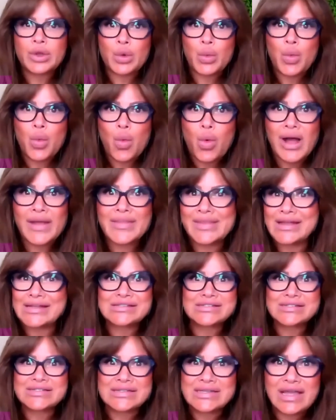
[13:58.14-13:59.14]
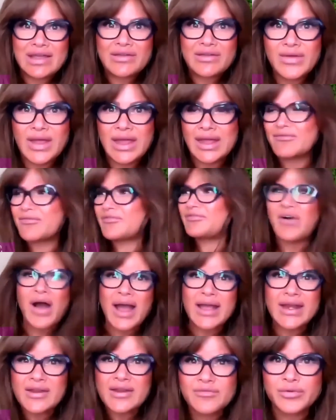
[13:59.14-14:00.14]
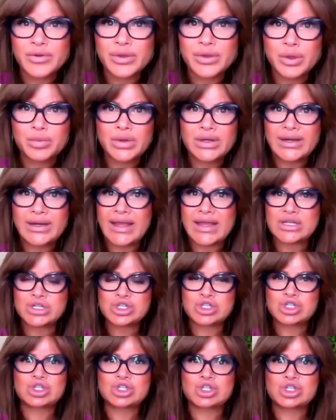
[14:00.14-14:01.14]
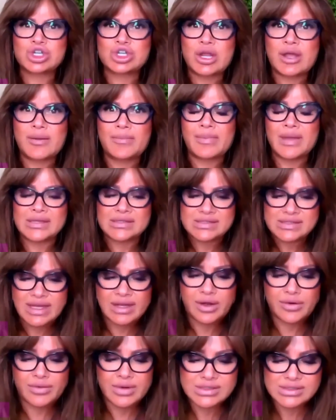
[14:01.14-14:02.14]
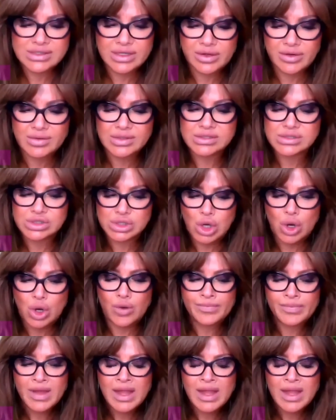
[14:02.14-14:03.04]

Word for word: the one that's giving, fighting for the relationship, et cetera, et cetera. So,